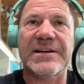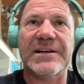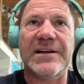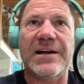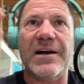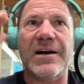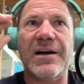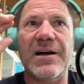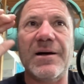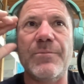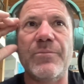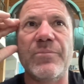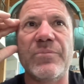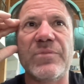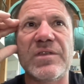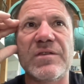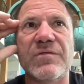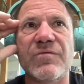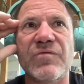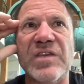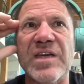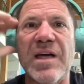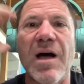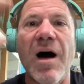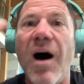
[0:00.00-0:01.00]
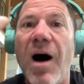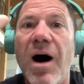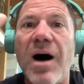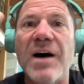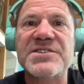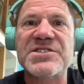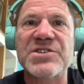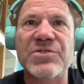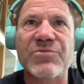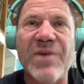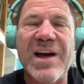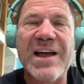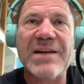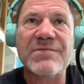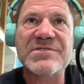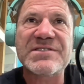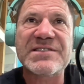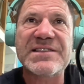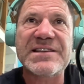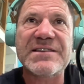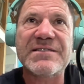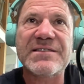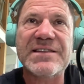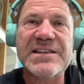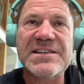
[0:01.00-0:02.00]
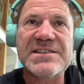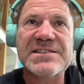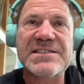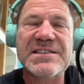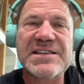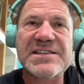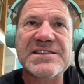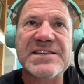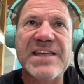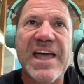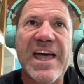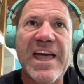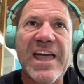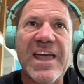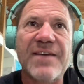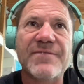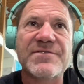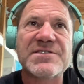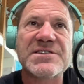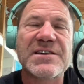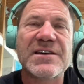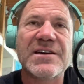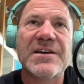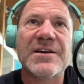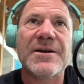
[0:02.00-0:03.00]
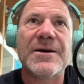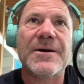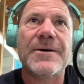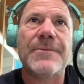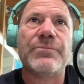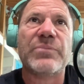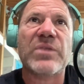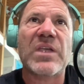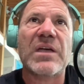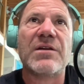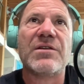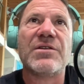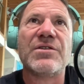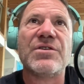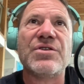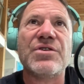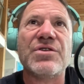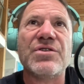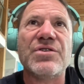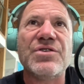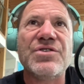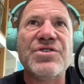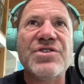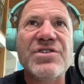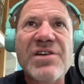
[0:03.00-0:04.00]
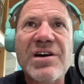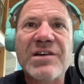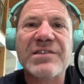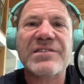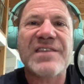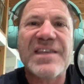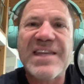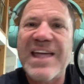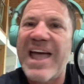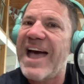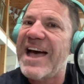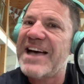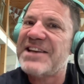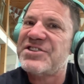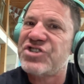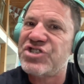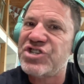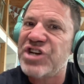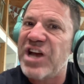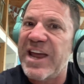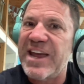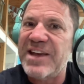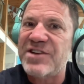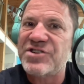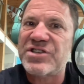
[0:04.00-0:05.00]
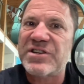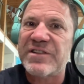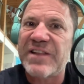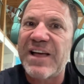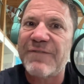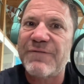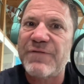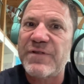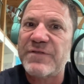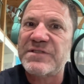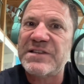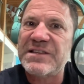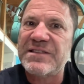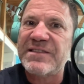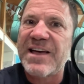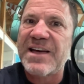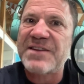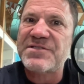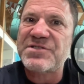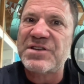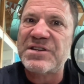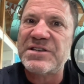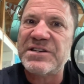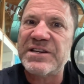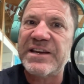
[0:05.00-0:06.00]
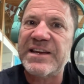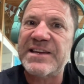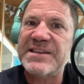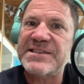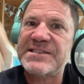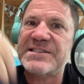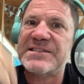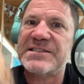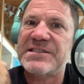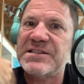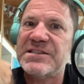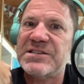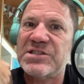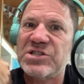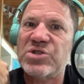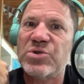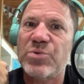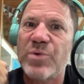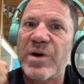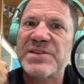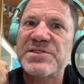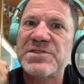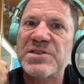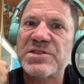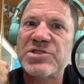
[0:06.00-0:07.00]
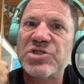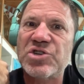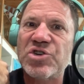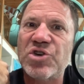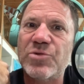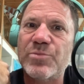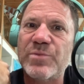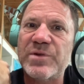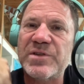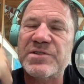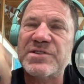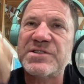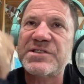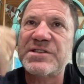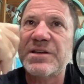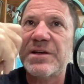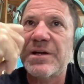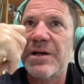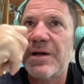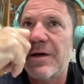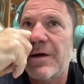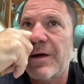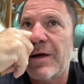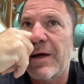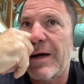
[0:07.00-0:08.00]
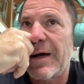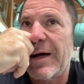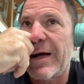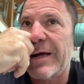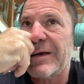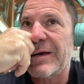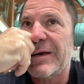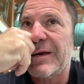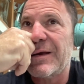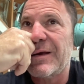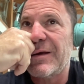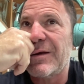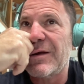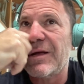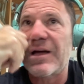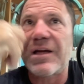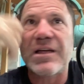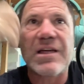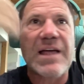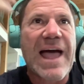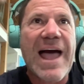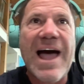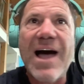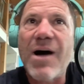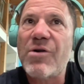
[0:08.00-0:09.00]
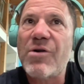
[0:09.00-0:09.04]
the art around these caves. nothing has changed in that 50,000 years to us as humans. And our